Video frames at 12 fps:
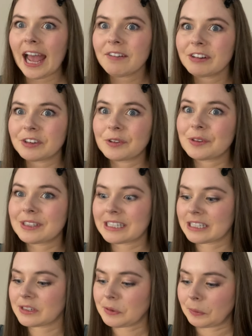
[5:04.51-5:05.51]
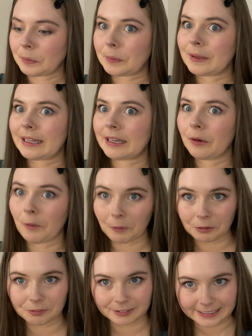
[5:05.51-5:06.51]
haven't used this tool in
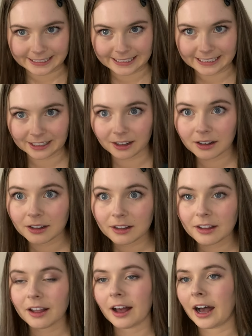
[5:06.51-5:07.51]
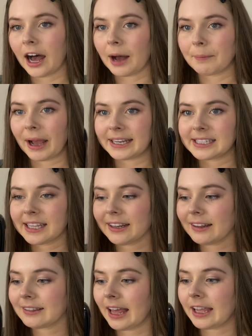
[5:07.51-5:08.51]
over a year. Um, I just had
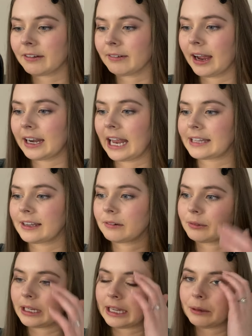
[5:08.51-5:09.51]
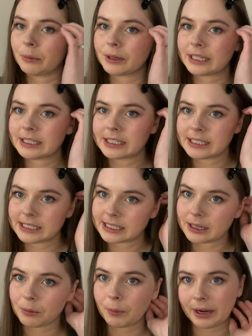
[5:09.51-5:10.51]
it laying around as I really wanted to
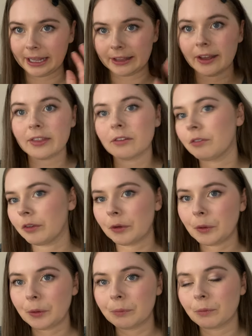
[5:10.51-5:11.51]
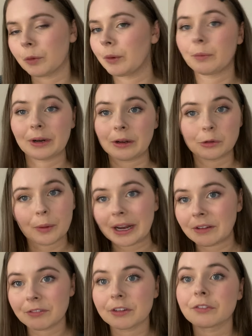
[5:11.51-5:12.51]
just, when I get the Voloom, when I was
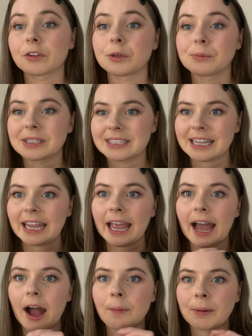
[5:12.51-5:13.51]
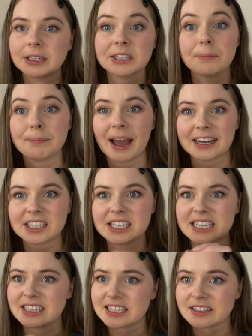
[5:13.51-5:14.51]
waiting for the Voloom to see how much it
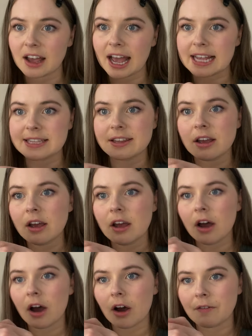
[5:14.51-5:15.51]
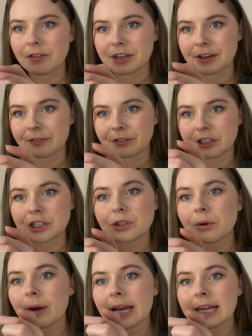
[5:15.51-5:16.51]
matched in the size of the different
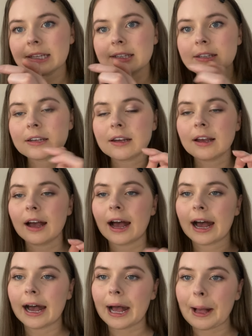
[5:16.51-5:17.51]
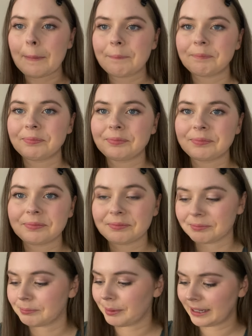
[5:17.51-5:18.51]
squares. Um,
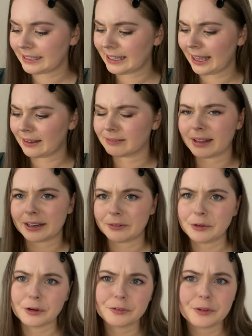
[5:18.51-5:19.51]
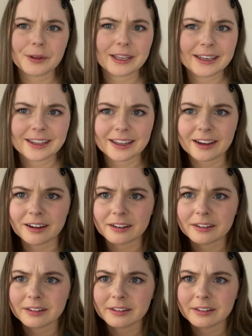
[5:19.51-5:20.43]
but yeah, I don't know if you can hear